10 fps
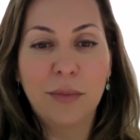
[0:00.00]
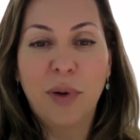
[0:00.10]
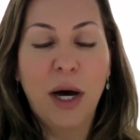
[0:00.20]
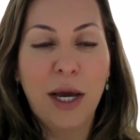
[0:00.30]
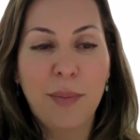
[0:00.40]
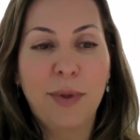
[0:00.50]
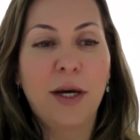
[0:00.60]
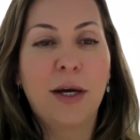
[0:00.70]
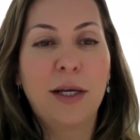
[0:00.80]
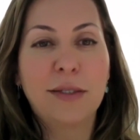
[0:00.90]

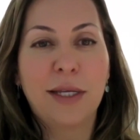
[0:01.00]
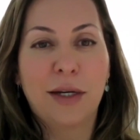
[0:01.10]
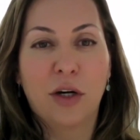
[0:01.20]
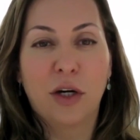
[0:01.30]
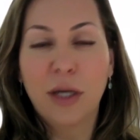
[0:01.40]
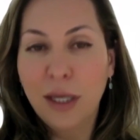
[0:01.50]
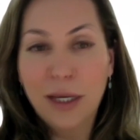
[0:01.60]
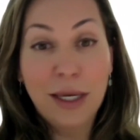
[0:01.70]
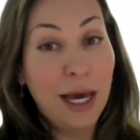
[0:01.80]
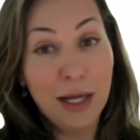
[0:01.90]
pipelines that are
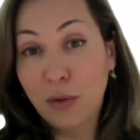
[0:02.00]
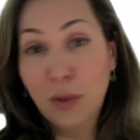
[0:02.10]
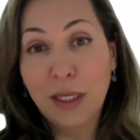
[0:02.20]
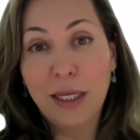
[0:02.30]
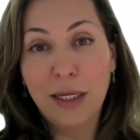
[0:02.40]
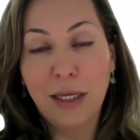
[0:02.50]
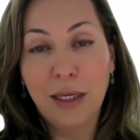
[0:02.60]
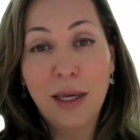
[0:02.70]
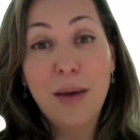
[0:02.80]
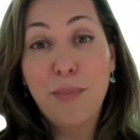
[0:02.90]

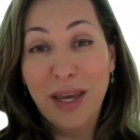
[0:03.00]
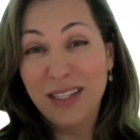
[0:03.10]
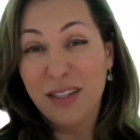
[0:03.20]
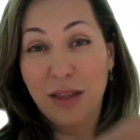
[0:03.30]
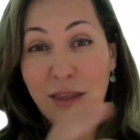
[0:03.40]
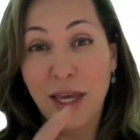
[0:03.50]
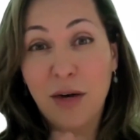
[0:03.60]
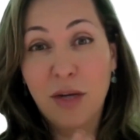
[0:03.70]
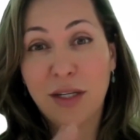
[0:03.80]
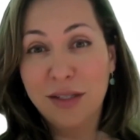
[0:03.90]
calculating based on
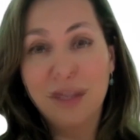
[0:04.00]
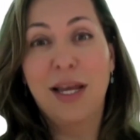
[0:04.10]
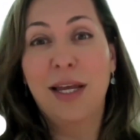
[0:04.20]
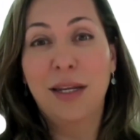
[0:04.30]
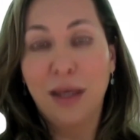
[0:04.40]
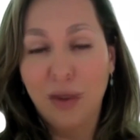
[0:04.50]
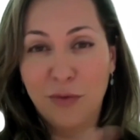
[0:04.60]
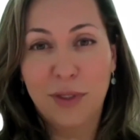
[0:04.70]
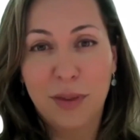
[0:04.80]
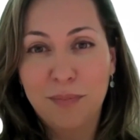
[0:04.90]
their understanding
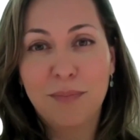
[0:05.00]
of the